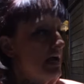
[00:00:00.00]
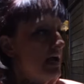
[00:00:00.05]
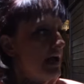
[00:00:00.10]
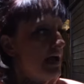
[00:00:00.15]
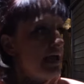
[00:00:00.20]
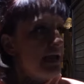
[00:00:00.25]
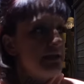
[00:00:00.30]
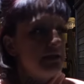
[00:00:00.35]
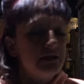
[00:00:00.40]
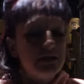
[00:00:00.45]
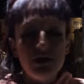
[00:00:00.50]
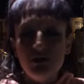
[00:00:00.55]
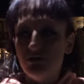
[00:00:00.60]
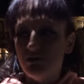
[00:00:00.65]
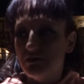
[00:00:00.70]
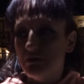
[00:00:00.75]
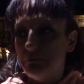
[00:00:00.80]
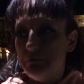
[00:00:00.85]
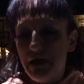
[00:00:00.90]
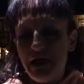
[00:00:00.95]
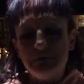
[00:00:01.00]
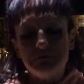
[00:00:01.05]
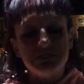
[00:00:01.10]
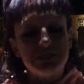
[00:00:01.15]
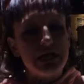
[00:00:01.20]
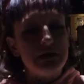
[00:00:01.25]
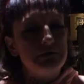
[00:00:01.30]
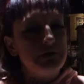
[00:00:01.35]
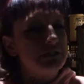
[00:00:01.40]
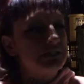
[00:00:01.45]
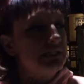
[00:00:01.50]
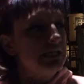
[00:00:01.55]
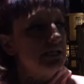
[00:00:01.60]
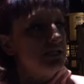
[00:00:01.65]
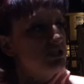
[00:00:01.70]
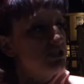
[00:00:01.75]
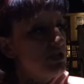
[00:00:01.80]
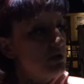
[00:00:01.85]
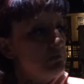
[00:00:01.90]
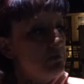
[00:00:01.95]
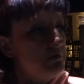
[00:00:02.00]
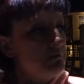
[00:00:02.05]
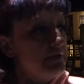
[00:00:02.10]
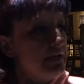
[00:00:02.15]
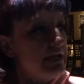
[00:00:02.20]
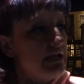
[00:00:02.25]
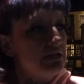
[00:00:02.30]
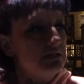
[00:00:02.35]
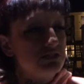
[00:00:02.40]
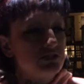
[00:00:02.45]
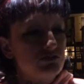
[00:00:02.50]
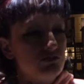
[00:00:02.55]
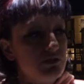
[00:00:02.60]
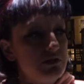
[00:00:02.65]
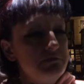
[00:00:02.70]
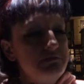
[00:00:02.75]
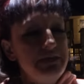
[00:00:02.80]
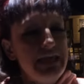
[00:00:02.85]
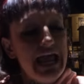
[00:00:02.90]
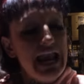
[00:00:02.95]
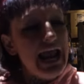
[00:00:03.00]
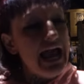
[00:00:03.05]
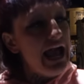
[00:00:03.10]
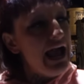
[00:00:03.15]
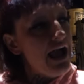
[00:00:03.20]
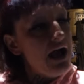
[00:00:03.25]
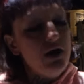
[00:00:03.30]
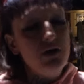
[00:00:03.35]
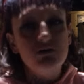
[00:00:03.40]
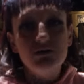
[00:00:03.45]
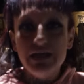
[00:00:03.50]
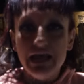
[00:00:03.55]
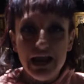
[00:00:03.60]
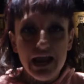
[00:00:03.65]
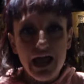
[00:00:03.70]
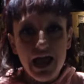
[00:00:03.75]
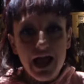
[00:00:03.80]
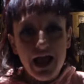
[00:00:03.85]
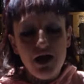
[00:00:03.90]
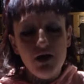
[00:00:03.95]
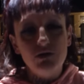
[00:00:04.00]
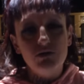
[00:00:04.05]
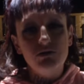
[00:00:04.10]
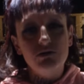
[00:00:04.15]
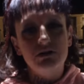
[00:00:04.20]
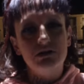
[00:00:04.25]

I had to go to the pop shop yesterday and jump up and down and scream, get out, get out,